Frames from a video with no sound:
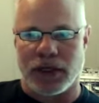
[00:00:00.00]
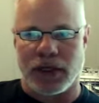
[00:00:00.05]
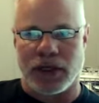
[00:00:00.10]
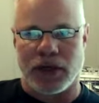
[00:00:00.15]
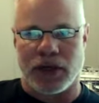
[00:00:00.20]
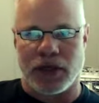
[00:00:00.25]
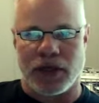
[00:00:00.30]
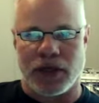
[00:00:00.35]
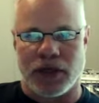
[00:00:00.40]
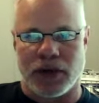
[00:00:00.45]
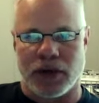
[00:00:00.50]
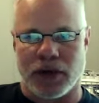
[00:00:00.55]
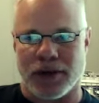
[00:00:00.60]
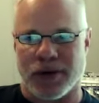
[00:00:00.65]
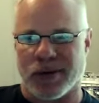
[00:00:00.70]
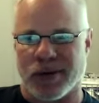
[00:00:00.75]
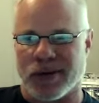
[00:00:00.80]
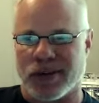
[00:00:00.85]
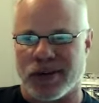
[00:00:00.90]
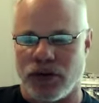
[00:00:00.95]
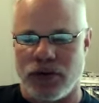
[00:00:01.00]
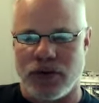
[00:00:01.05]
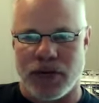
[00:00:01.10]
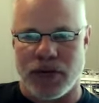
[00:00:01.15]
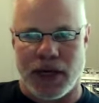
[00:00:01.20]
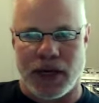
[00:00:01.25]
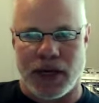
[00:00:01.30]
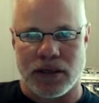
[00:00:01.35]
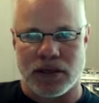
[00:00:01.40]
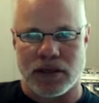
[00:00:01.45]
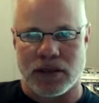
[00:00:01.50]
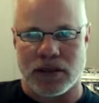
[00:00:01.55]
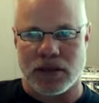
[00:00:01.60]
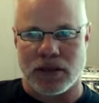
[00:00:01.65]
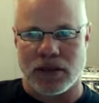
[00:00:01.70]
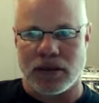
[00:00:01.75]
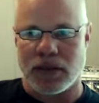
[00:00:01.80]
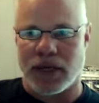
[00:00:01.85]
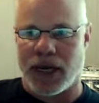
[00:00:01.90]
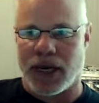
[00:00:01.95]
in the year
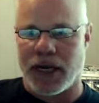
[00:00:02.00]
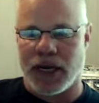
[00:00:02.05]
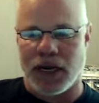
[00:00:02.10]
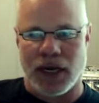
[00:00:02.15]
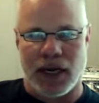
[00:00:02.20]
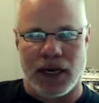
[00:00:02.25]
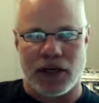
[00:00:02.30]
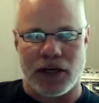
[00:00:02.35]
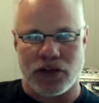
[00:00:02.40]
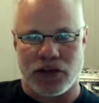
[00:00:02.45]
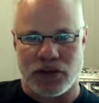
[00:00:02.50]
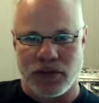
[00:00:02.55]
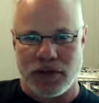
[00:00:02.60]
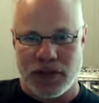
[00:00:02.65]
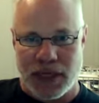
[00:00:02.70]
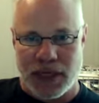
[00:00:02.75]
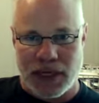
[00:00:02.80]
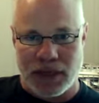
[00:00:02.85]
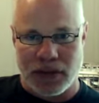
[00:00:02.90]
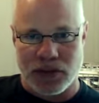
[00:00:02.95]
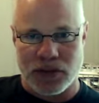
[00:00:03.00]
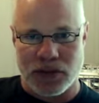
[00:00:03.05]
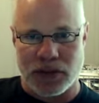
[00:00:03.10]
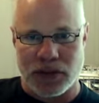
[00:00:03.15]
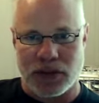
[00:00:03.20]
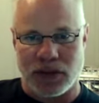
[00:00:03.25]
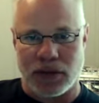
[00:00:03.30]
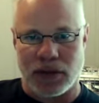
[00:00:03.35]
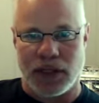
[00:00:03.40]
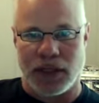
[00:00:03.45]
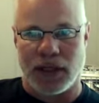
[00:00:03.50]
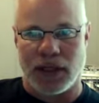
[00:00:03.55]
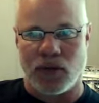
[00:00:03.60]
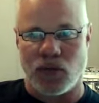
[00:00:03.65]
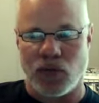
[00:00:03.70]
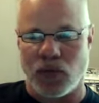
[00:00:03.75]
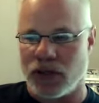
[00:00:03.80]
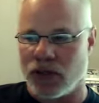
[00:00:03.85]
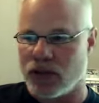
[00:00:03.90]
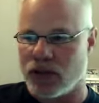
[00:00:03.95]
2000, 99 to 2000, and
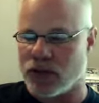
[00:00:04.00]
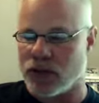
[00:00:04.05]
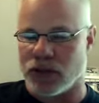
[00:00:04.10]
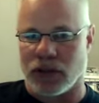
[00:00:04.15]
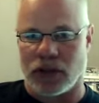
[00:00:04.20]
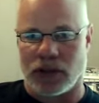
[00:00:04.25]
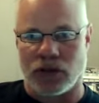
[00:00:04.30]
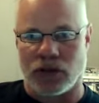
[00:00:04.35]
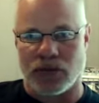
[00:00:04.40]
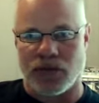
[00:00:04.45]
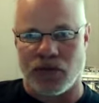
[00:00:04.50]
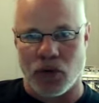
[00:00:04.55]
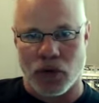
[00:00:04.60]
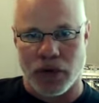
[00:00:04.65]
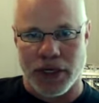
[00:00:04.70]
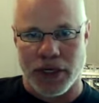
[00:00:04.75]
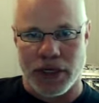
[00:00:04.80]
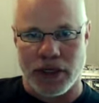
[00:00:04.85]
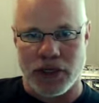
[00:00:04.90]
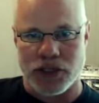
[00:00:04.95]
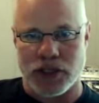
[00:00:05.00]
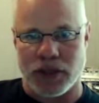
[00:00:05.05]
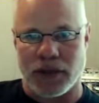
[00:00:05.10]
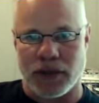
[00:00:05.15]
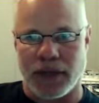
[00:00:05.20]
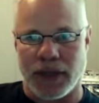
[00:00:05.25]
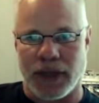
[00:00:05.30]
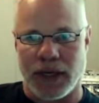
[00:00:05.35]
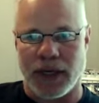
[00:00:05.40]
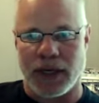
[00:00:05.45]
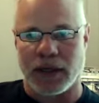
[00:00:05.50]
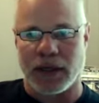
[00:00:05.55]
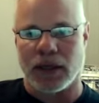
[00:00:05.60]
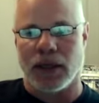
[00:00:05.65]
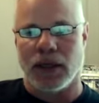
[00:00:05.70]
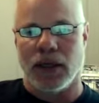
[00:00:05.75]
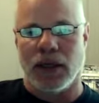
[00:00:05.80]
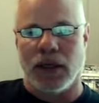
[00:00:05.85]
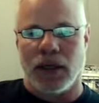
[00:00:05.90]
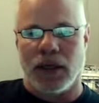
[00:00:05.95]
we used a little Ford engine on that.
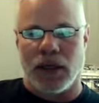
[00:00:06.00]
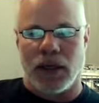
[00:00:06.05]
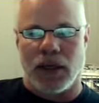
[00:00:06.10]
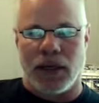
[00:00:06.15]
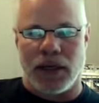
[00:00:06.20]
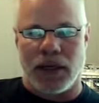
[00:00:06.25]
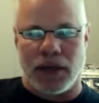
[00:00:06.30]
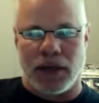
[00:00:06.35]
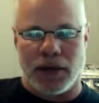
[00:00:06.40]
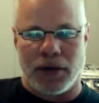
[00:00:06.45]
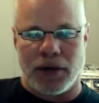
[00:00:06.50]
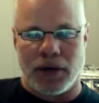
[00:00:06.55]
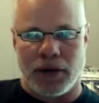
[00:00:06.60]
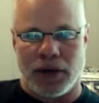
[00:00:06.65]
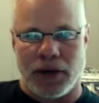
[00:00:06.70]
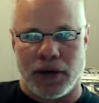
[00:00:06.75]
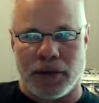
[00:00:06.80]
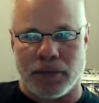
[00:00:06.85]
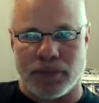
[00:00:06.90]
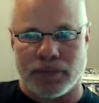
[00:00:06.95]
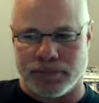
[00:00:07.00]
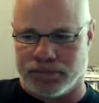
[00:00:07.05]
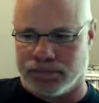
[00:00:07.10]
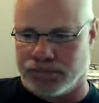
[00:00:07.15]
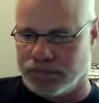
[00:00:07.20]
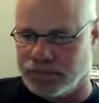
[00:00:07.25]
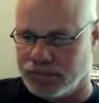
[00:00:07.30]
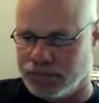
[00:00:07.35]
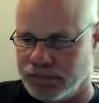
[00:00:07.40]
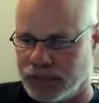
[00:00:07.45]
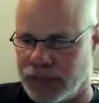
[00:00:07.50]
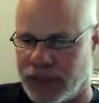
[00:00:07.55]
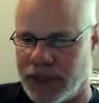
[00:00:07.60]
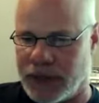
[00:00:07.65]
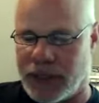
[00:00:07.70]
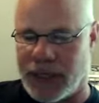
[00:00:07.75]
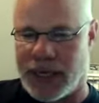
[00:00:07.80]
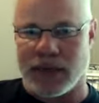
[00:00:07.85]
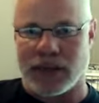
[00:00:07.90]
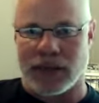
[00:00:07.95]
And at
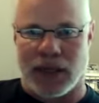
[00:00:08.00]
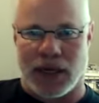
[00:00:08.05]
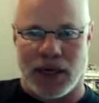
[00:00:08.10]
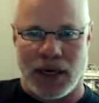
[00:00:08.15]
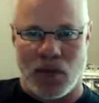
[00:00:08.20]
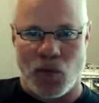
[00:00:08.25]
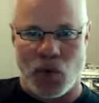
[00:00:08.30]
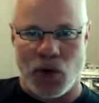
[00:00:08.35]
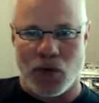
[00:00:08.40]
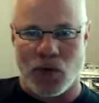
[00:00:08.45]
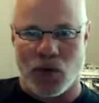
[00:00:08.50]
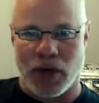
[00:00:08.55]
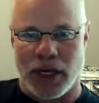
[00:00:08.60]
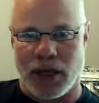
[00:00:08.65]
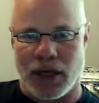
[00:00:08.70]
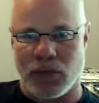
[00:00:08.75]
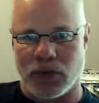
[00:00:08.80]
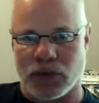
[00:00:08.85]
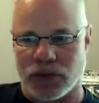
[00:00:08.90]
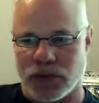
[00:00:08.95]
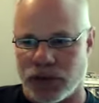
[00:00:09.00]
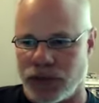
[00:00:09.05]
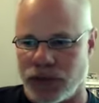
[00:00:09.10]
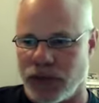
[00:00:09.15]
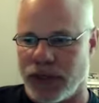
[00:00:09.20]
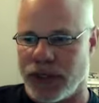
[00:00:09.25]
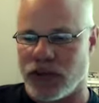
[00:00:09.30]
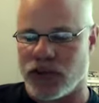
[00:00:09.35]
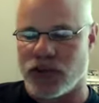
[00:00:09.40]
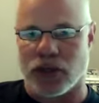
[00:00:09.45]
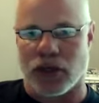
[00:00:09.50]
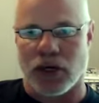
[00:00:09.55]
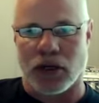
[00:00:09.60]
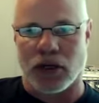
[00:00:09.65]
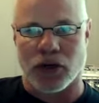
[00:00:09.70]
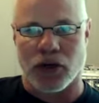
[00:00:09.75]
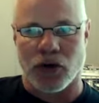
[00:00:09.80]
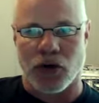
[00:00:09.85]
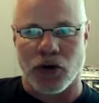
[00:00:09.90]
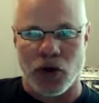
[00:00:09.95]
that time, we were able to install
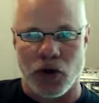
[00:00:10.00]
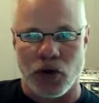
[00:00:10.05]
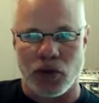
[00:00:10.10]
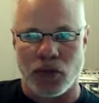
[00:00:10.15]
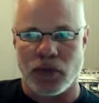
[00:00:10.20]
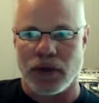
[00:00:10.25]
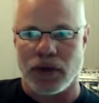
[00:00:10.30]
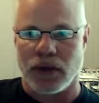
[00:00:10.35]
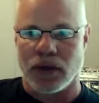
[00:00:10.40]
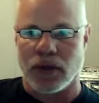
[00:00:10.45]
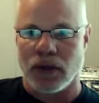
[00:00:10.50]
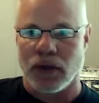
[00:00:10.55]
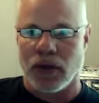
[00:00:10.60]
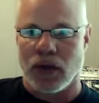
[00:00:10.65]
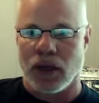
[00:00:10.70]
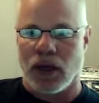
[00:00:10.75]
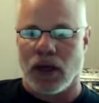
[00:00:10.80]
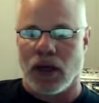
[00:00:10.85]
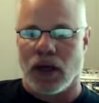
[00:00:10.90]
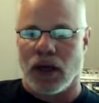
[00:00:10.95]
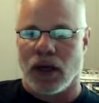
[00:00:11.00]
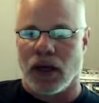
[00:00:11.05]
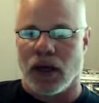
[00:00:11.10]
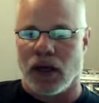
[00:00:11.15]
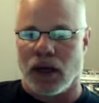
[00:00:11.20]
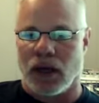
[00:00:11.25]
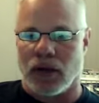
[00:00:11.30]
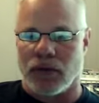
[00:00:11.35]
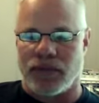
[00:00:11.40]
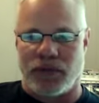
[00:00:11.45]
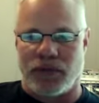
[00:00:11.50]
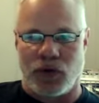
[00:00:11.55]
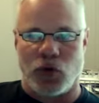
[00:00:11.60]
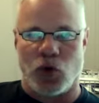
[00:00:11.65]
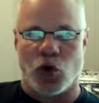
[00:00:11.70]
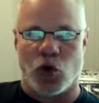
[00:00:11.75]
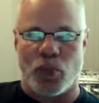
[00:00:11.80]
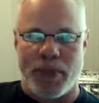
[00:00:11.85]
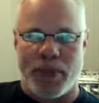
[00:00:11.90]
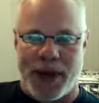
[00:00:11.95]
our own
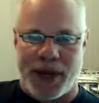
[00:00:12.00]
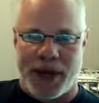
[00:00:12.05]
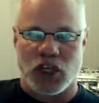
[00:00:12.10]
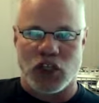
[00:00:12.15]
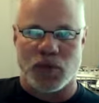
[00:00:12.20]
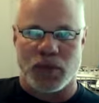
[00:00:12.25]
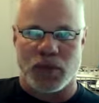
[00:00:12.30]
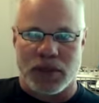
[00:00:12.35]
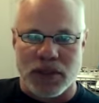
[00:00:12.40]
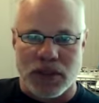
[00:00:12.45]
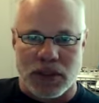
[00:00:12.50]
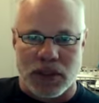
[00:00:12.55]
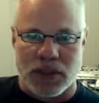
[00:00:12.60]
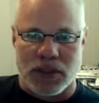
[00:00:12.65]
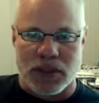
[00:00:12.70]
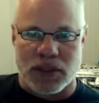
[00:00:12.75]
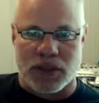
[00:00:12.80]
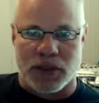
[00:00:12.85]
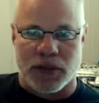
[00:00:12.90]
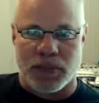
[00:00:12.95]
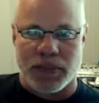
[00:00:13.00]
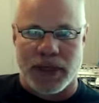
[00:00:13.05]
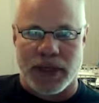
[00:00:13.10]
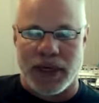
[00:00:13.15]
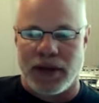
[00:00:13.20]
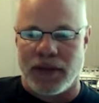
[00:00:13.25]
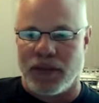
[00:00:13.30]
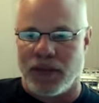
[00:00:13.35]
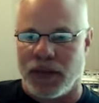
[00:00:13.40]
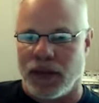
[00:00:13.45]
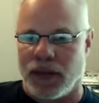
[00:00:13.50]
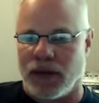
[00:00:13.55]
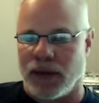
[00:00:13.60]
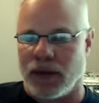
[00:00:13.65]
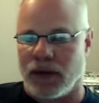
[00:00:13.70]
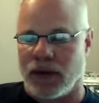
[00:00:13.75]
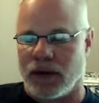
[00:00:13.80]
fuel management system. And then,